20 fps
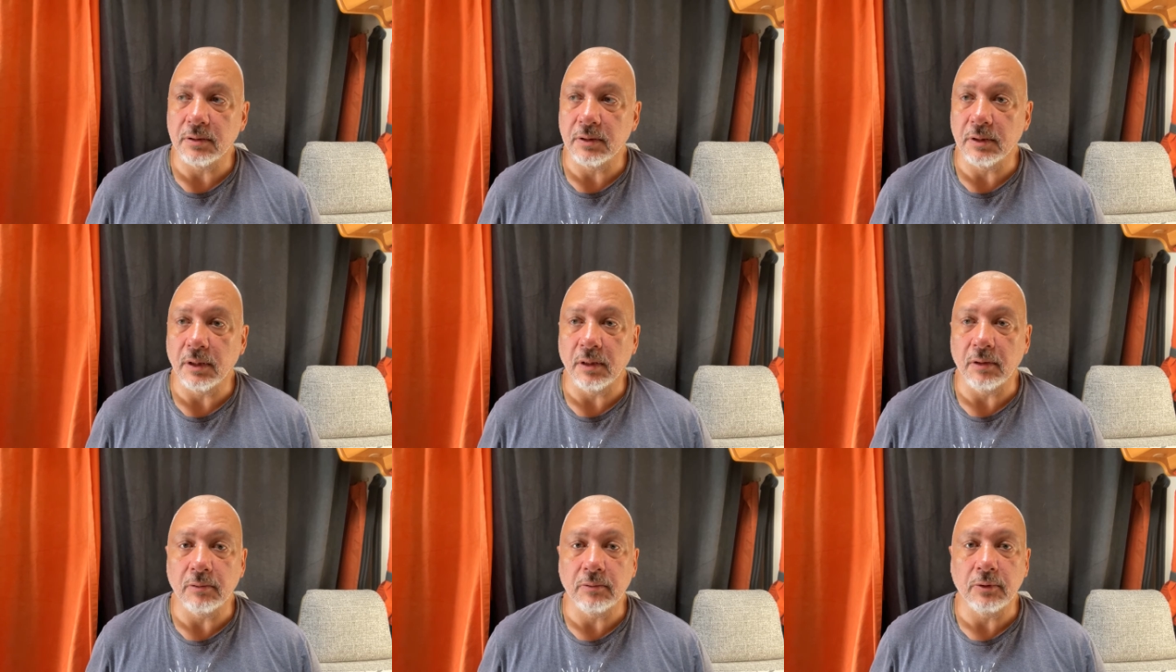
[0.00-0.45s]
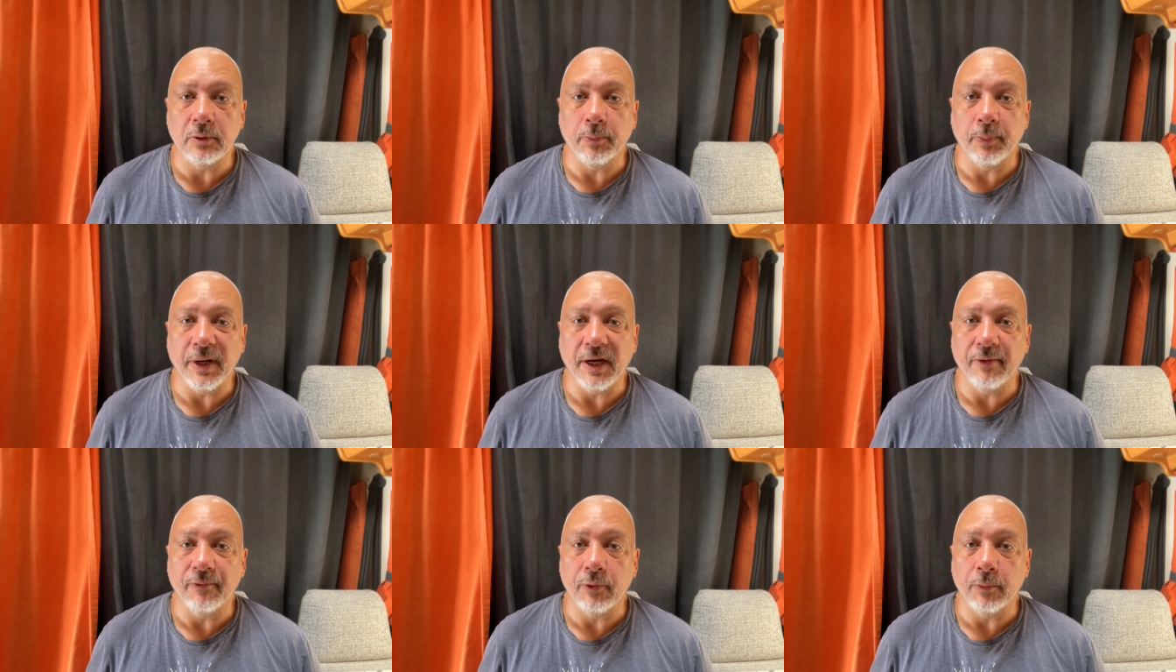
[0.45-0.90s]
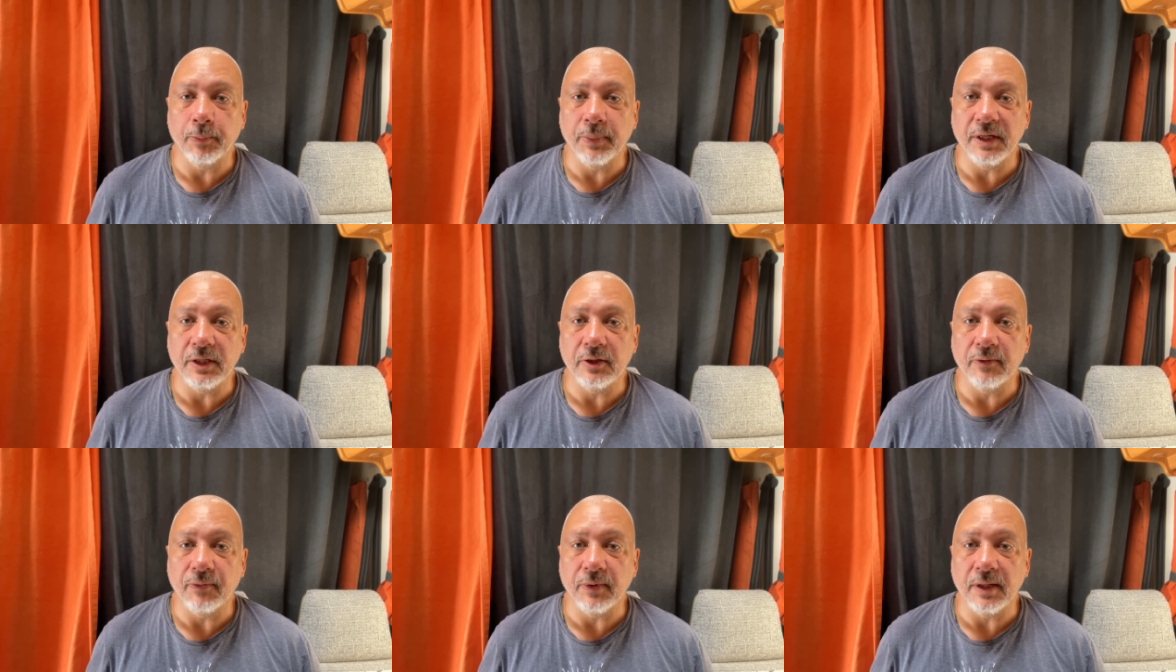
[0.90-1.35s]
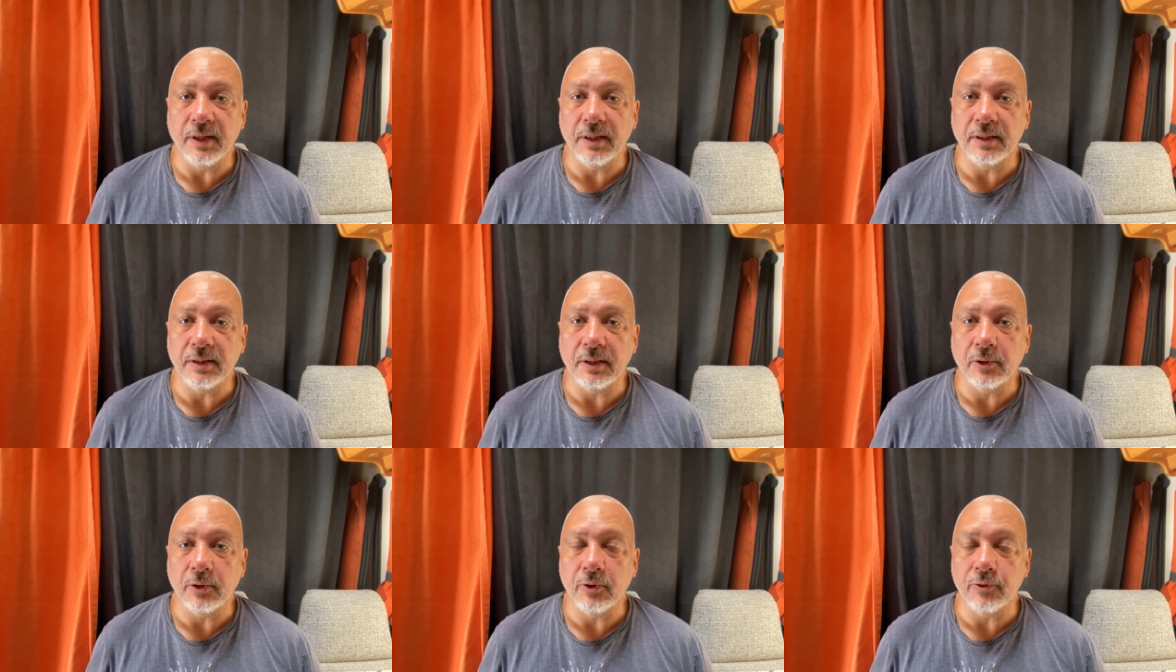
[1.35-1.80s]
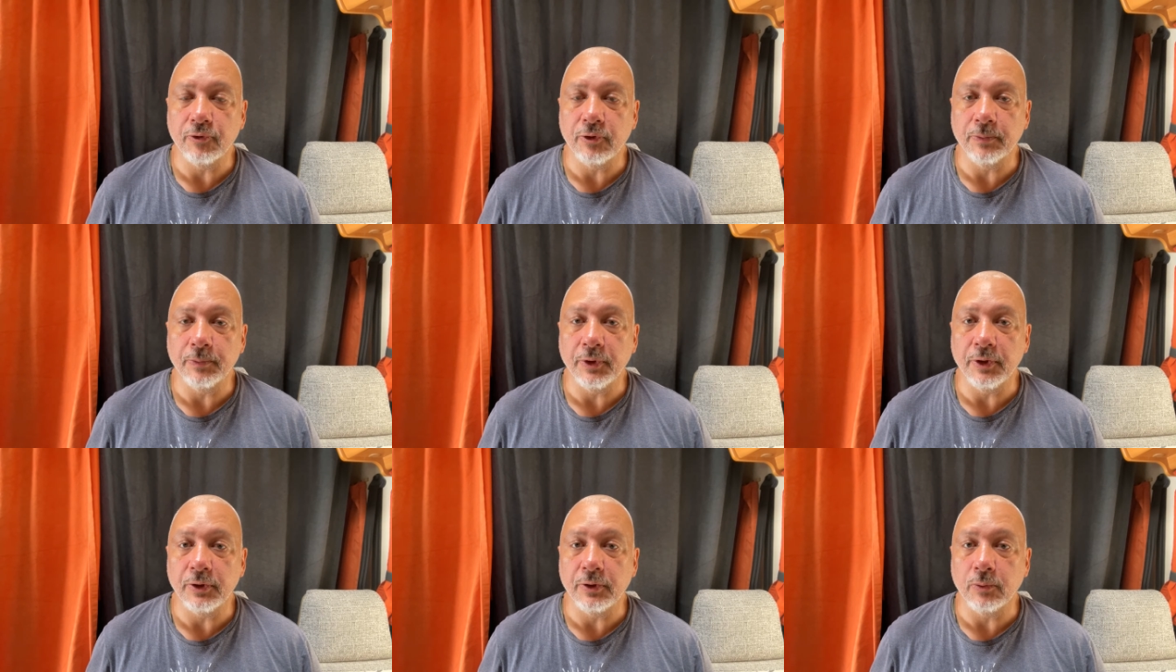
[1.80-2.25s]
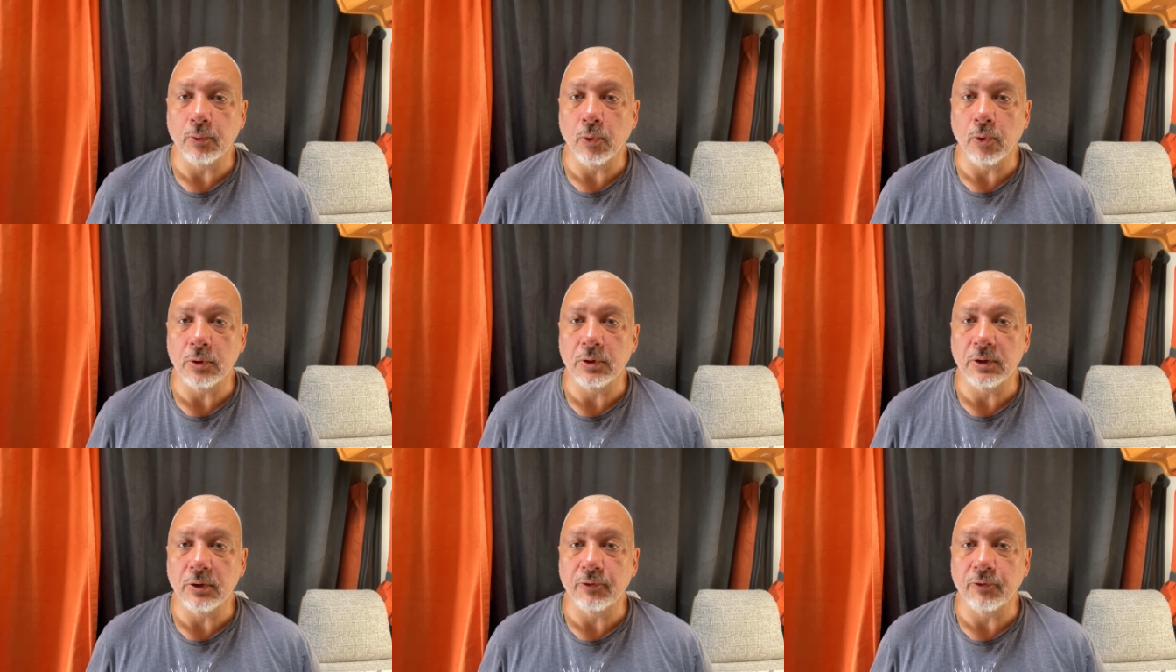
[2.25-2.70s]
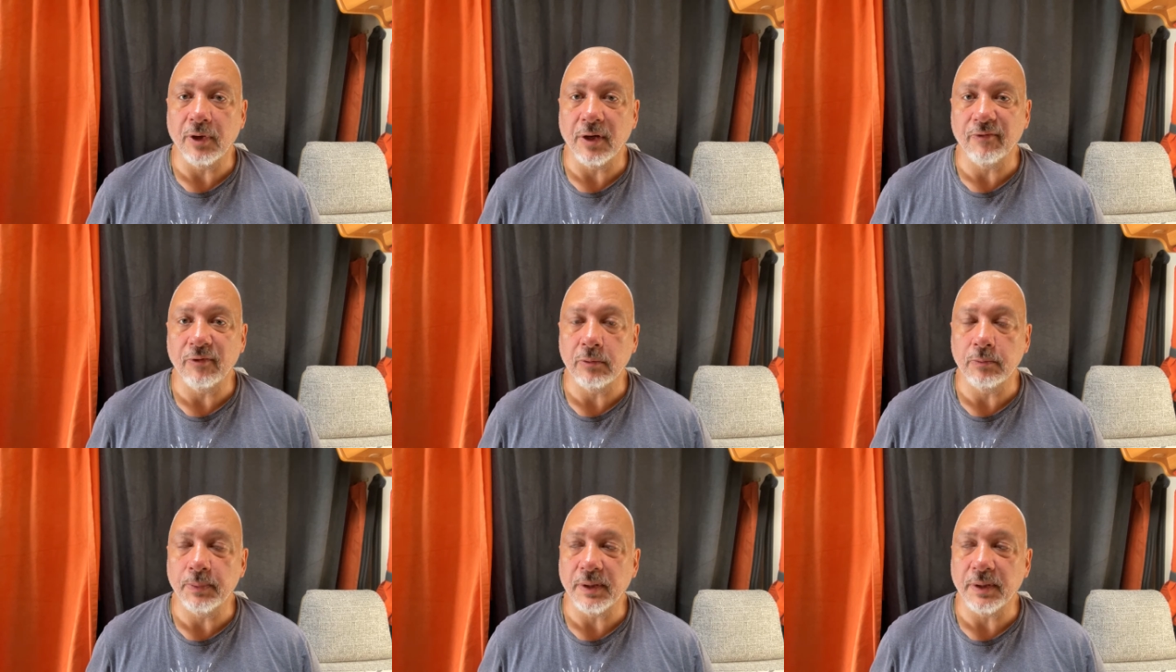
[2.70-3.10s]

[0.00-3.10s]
you know, to pay for pitch fees and contribute towards the travel.